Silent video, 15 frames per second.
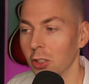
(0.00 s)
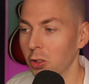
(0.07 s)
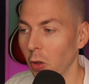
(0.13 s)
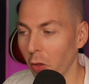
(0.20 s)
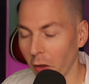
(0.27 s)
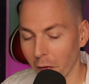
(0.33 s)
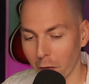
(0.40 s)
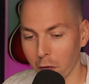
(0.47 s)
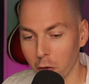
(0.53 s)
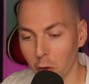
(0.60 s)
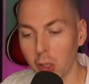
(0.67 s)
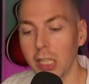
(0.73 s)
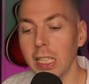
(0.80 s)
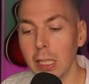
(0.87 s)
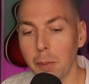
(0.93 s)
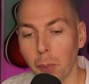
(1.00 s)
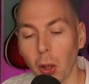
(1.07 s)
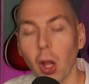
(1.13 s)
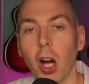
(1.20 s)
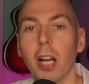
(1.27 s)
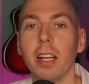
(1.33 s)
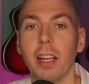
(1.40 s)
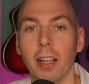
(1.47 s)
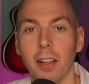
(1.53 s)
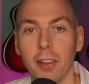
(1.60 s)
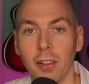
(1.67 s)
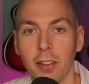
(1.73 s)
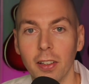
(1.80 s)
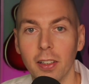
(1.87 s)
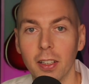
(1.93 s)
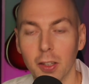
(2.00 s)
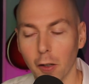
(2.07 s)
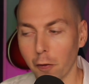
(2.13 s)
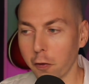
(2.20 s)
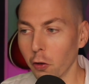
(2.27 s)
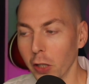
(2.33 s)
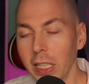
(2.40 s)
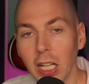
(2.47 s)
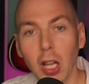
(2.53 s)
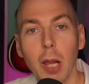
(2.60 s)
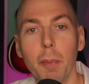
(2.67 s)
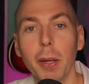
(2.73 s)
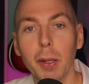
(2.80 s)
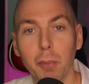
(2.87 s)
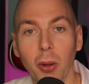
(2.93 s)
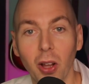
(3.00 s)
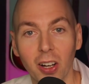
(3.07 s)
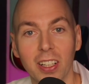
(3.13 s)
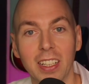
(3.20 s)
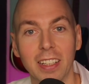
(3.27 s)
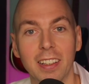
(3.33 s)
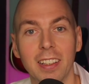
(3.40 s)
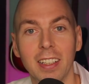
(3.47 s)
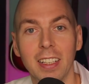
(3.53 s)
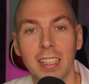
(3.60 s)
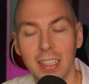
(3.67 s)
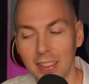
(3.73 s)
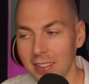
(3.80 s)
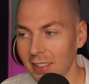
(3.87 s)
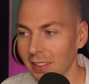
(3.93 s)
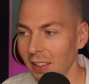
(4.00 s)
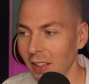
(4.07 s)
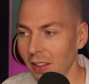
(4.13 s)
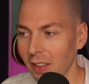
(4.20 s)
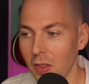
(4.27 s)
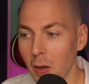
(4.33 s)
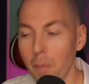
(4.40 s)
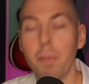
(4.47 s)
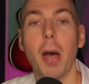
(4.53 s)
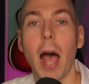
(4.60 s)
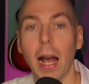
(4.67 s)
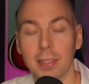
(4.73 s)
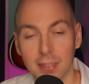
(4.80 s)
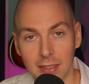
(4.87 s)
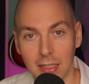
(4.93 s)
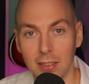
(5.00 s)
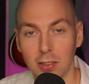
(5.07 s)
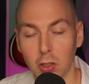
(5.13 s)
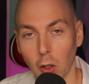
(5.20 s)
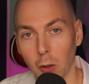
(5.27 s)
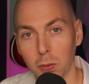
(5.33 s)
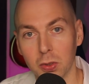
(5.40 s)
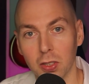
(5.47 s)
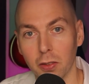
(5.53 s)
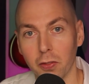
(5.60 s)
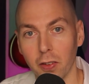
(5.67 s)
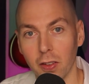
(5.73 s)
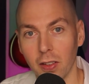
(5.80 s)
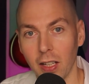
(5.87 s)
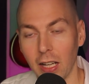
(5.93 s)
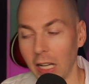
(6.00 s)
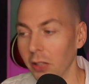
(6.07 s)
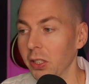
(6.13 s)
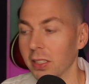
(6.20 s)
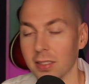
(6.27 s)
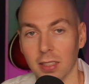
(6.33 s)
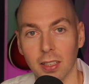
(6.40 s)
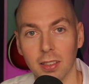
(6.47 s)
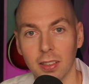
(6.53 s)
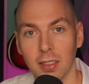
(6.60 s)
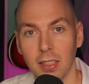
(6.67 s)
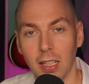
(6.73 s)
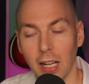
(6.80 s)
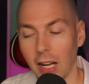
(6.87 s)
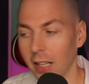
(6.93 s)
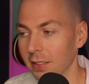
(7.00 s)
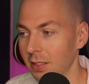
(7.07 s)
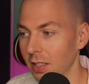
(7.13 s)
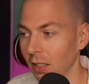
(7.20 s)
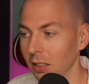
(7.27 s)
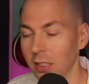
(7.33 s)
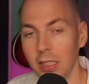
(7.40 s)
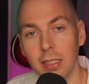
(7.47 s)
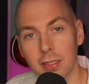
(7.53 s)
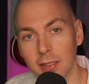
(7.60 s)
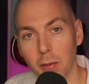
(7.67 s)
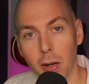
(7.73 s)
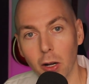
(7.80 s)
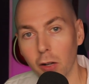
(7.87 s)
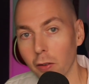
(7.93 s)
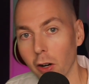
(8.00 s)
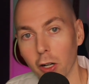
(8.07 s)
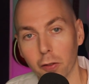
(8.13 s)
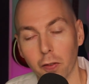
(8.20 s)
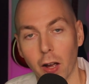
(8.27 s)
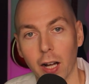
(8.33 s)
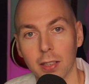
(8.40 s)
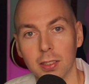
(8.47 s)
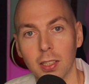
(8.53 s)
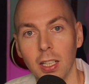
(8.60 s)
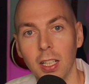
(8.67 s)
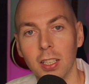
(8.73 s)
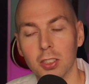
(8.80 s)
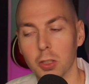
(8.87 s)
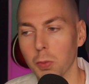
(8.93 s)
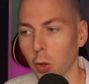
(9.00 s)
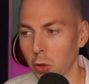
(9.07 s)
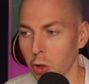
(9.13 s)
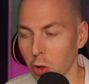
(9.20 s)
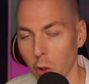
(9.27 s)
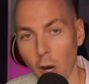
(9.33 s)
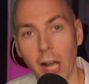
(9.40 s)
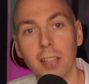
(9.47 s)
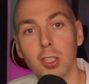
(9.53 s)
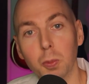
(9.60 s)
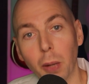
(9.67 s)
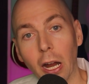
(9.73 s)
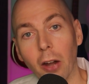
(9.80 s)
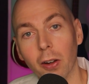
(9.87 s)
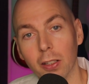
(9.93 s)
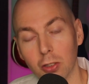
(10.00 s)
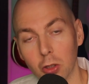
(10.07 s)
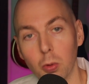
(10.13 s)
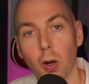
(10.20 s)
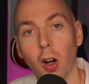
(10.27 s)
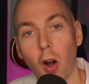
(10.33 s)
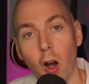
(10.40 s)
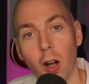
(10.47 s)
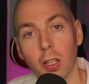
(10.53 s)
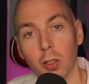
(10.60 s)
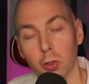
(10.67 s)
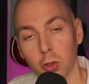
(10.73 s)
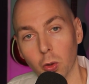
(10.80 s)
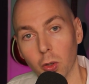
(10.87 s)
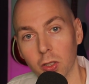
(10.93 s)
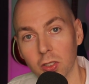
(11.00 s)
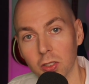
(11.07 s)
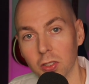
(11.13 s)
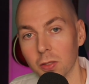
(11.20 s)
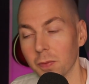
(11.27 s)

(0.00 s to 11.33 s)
So the free plugin, the free clipping plugin, is the best in terms of aliasing. It has the least amount of artifacts. It's the most transparent to our audio source.